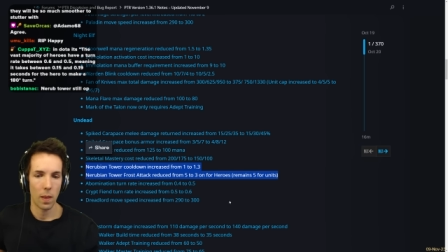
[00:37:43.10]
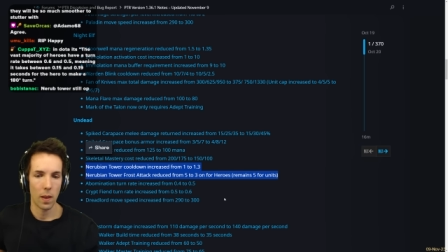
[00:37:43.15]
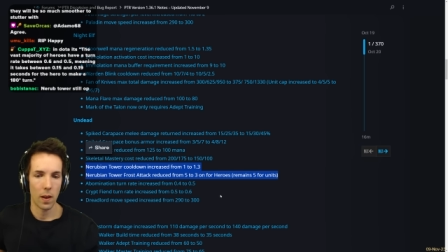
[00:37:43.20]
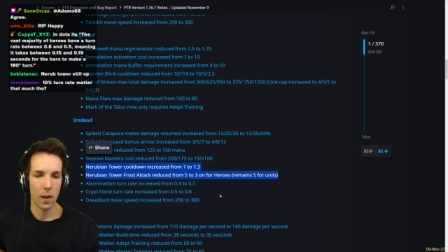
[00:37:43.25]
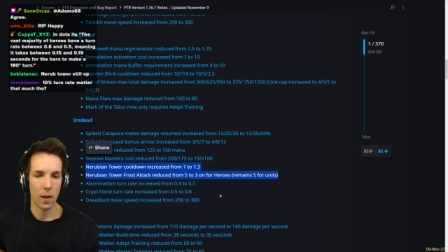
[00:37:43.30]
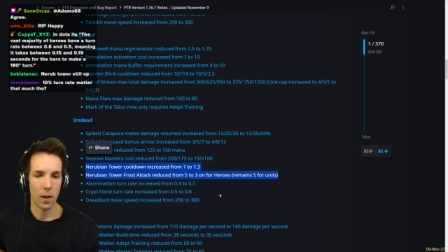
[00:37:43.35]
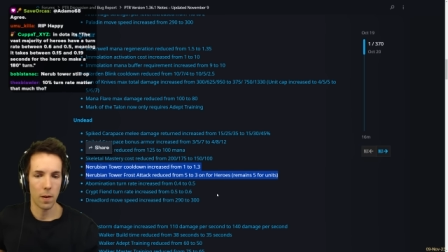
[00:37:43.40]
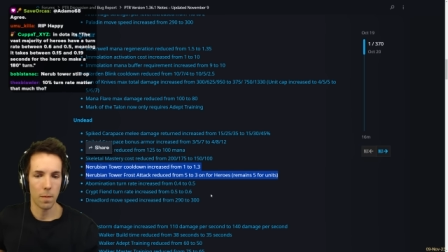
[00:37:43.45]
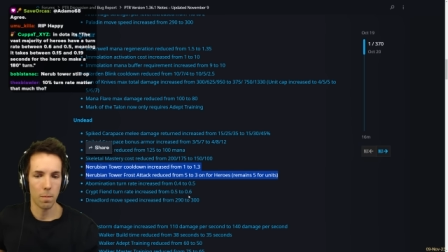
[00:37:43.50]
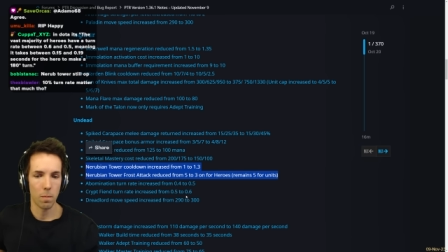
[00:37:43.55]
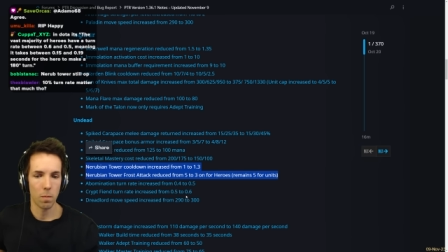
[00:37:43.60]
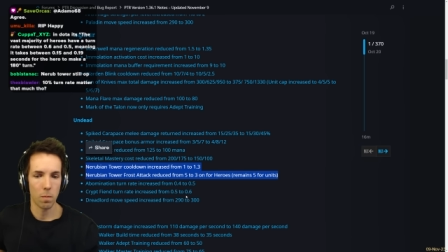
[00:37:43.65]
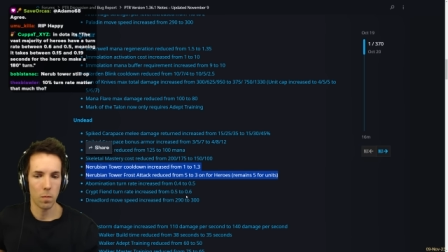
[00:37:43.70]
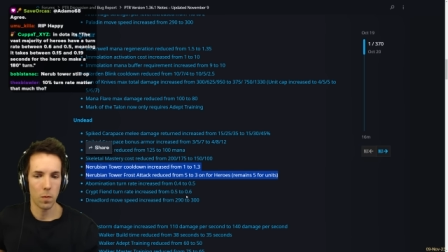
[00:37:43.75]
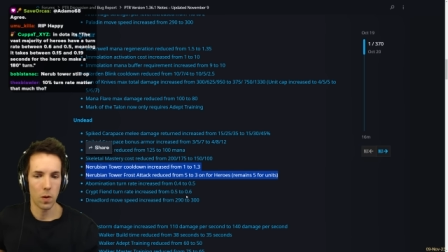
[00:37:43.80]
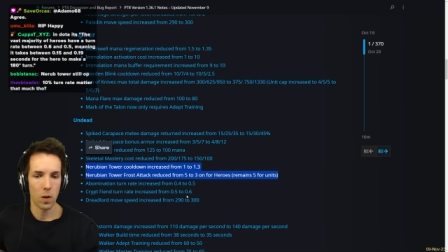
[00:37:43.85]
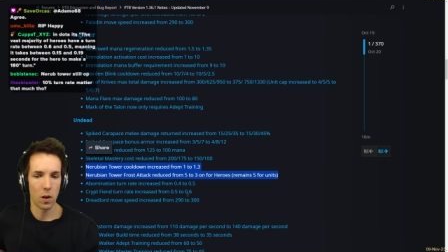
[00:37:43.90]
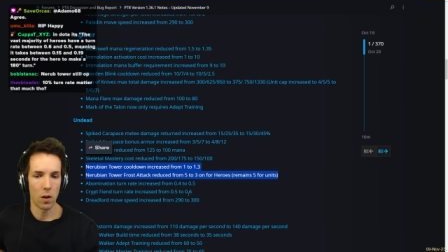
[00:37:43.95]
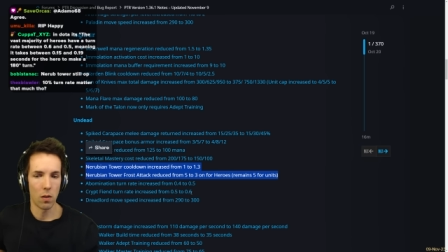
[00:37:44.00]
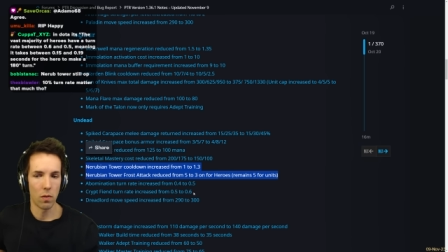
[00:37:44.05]
Um,
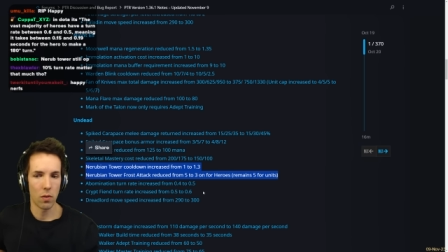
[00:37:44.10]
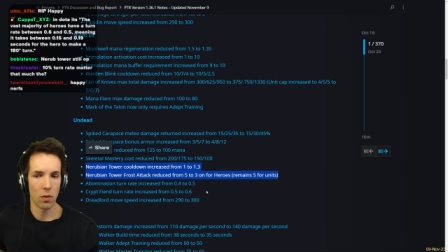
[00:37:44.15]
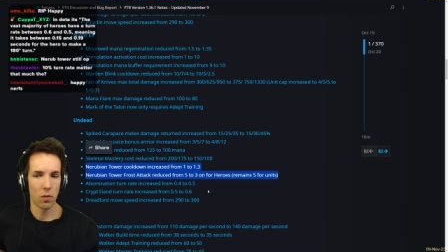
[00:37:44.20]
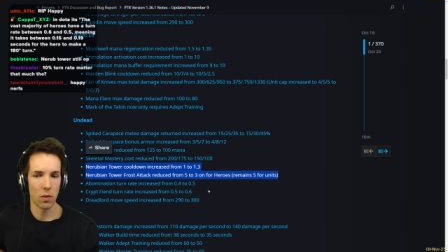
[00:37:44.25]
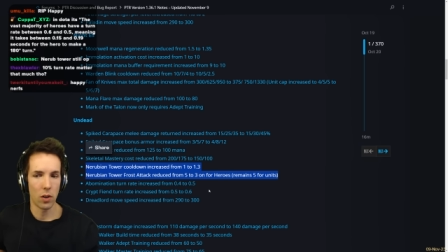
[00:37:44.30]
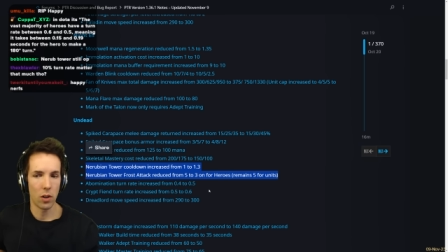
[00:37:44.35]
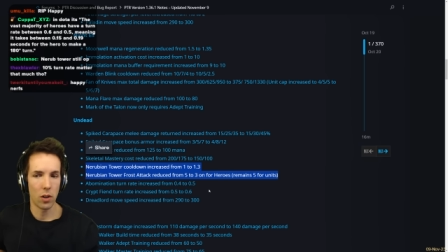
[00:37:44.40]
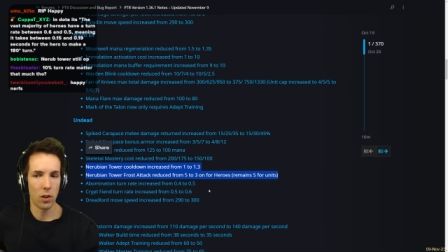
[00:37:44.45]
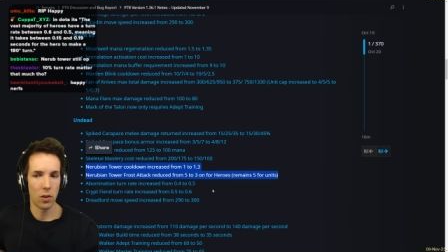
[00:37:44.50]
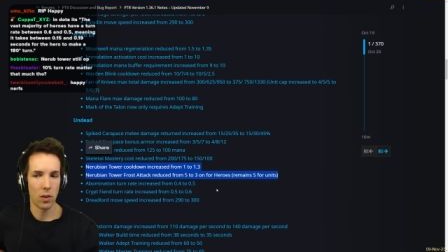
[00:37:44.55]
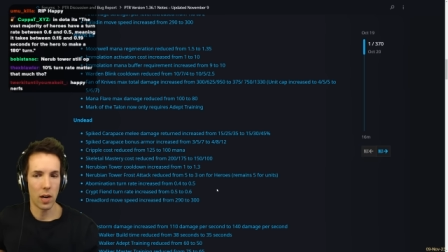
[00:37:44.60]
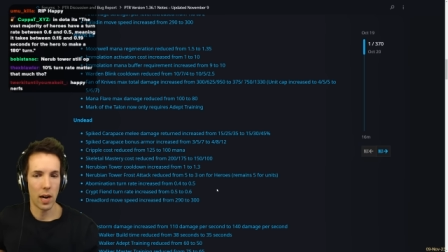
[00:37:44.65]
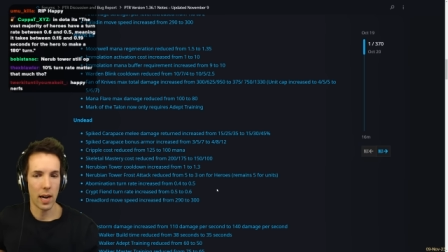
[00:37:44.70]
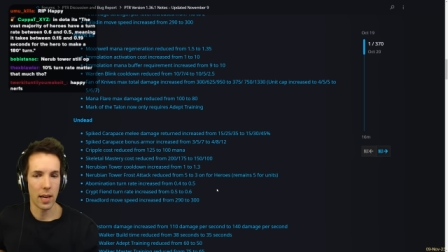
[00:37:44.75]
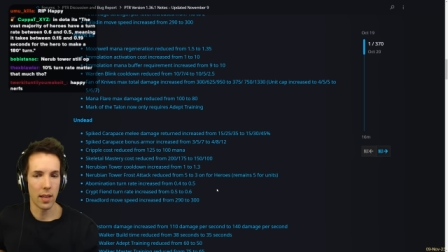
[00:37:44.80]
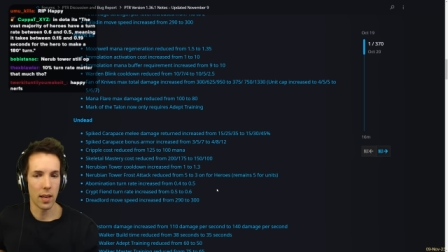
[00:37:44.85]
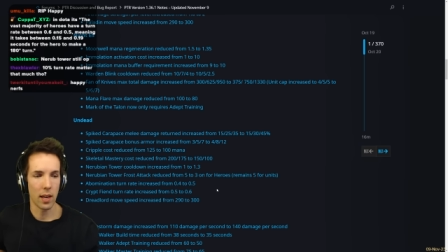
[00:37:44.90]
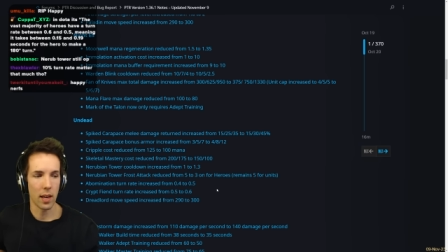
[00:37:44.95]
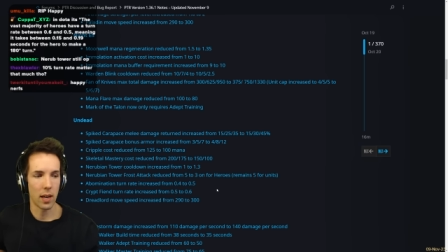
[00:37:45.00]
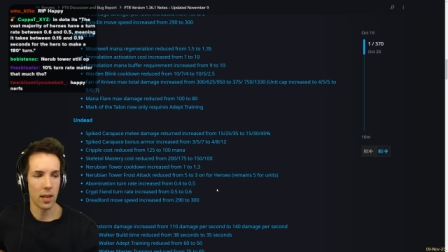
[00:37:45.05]
overall, I
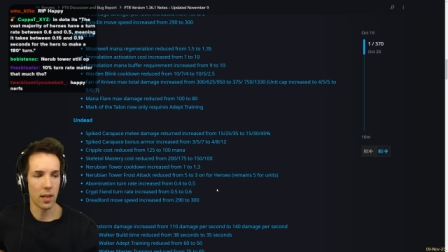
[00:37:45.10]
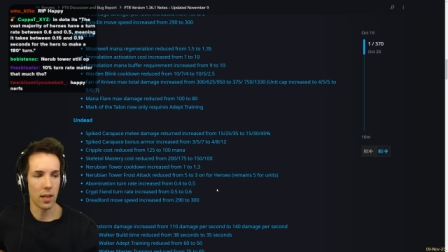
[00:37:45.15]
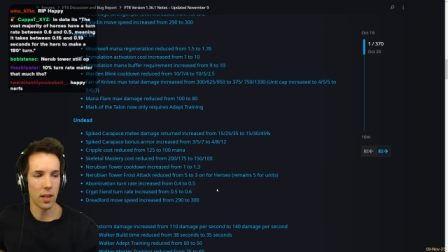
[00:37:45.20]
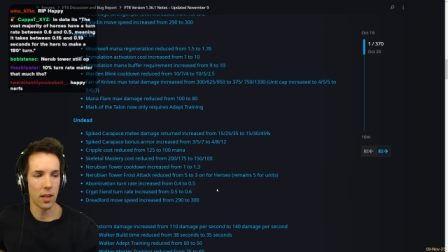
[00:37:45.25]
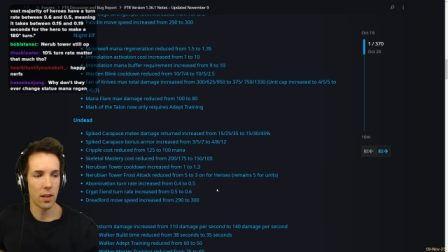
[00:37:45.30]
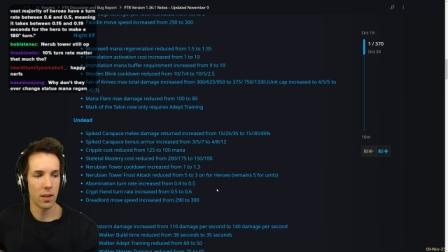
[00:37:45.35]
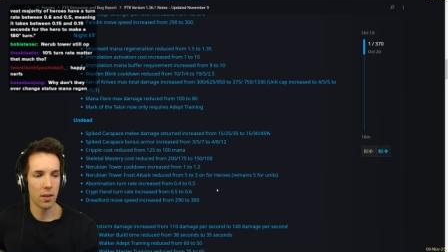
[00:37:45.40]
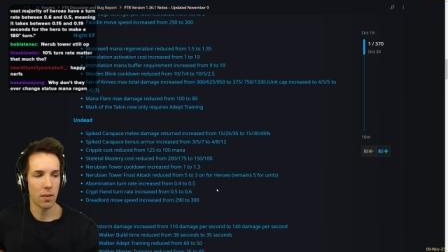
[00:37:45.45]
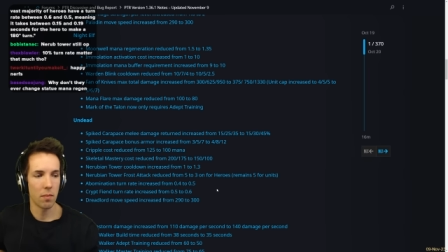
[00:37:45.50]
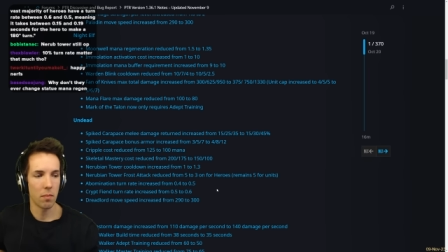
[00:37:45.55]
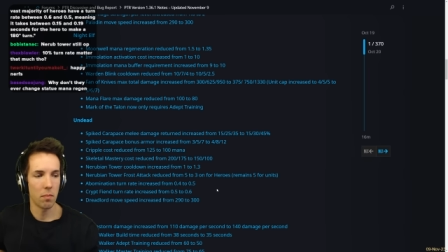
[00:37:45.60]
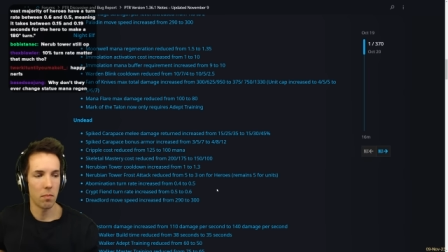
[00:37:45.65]
think Undead